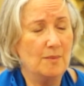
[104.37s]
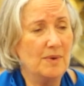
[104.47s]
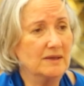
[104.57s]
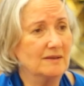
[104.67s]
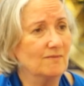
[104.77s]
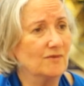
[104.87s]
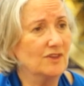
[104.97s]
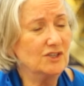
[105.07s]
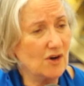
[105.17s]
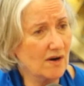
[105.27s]
But
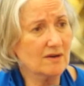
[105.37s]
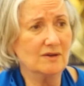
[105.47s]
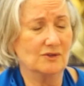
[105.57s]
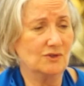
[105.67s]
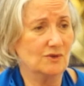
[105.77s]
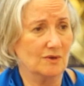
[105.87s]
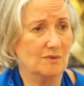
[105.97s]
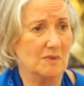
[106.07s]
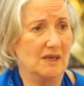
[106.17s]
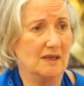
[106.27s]
the darkness
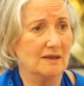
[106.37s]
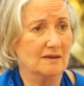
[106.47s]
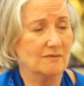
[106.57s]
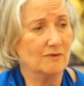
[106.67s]
took me.